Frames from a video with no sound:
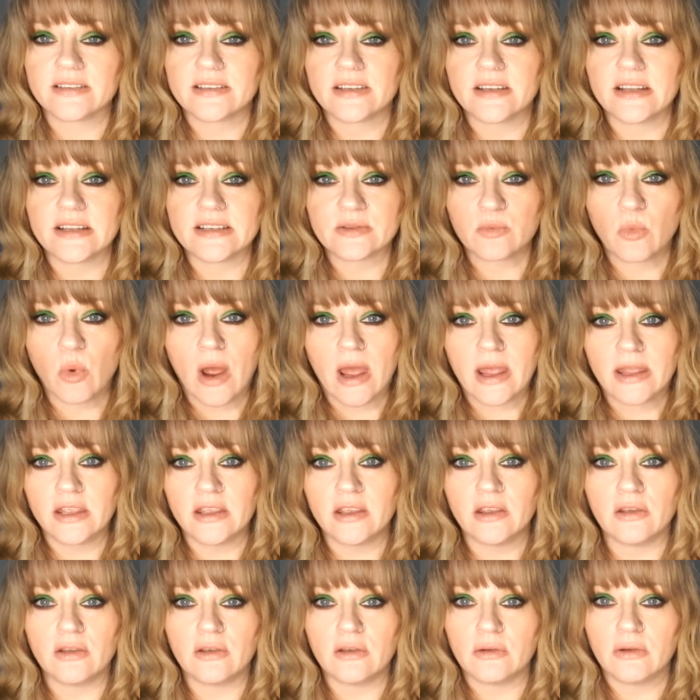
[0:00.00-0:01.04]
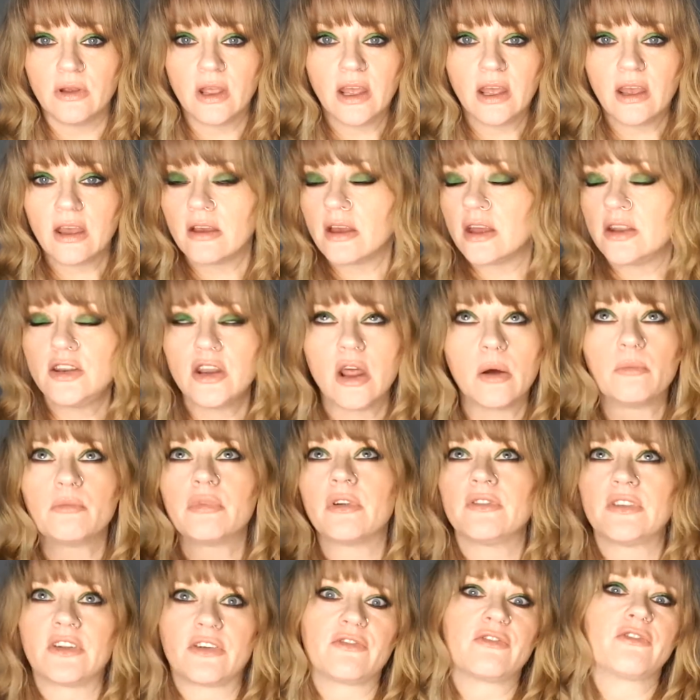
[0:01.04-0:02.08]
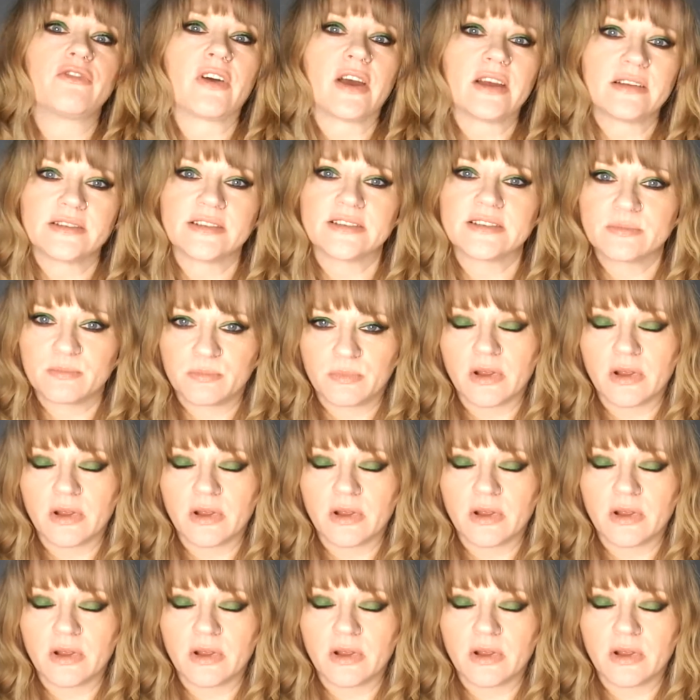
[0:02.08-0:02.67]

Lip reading: And it's where a number of different factors